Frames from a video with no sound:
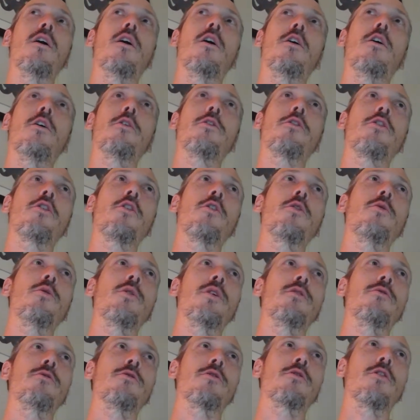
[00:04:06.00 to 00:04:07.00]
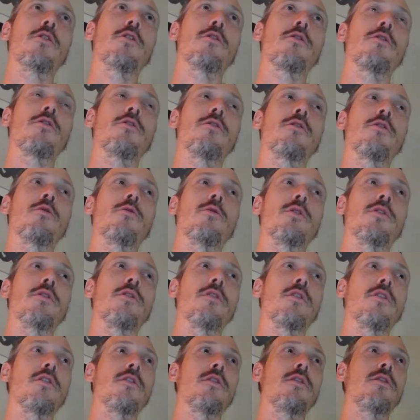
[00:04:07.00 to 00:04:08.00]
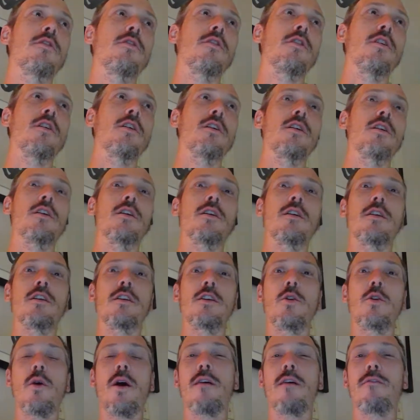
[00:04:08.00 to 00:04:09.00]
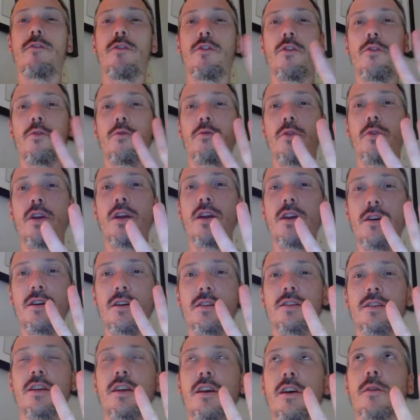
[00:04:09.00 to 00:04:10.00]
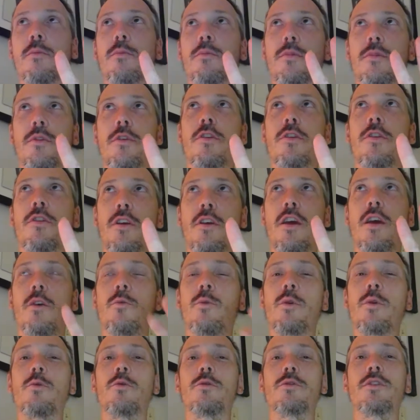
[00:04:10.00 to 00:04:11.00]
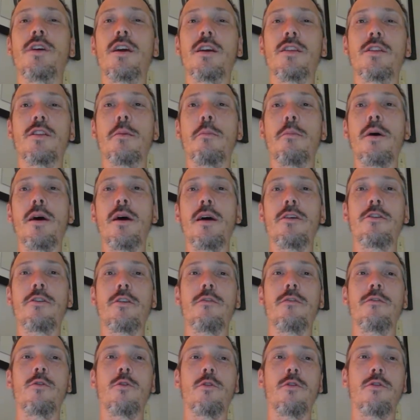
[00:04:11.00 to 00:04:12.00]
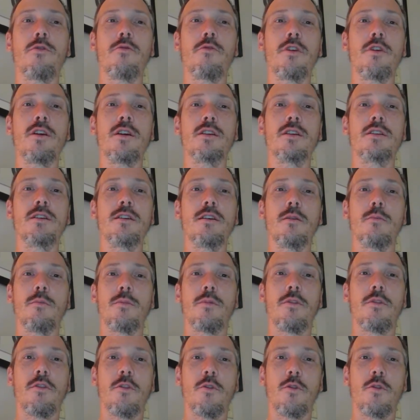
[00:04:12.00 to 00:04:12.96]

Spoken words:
Also, in regards to the quizzes, you have 3 attempts, and we will take the best of your 3 attempts.